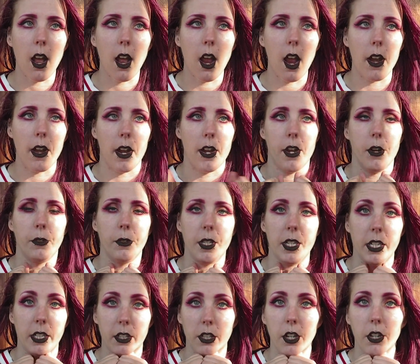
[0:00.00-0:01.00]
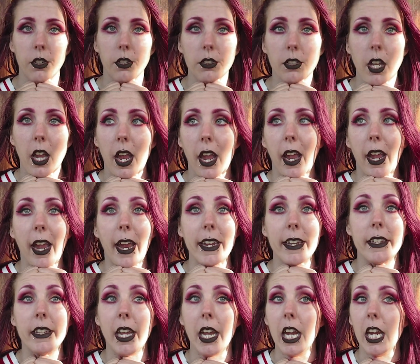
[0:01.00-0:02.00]
and I only eat those.
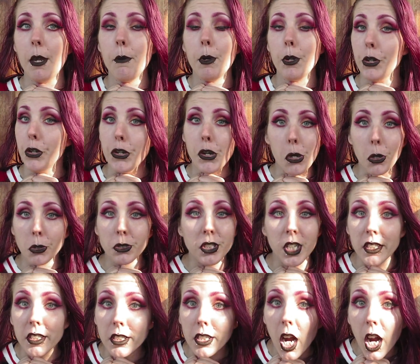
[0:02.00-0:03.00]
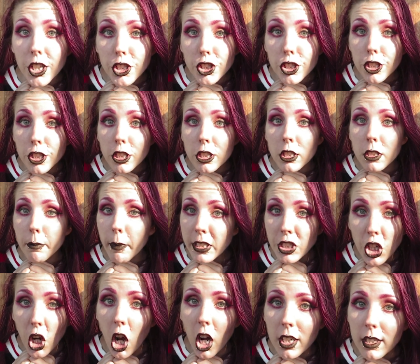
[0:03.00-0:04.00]
And Gabe knows not to touch my
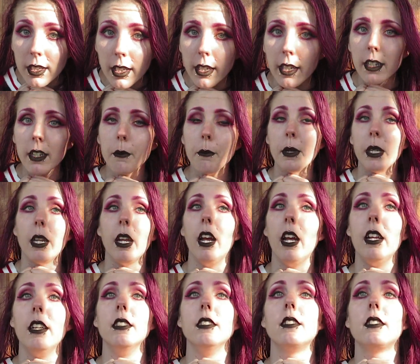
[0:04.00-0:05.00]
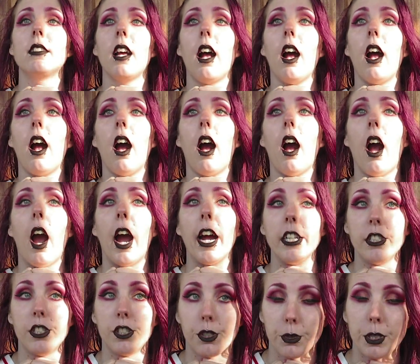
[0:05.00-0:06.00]
chocolate because I
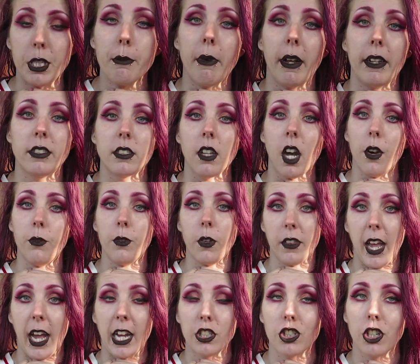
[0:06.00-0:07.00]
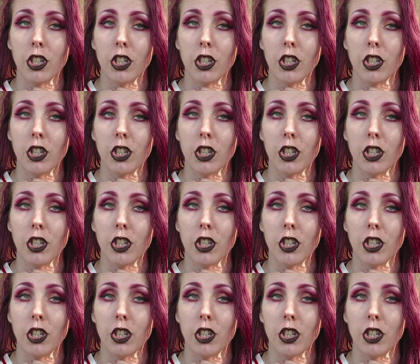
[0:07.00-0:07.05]
treat myself with that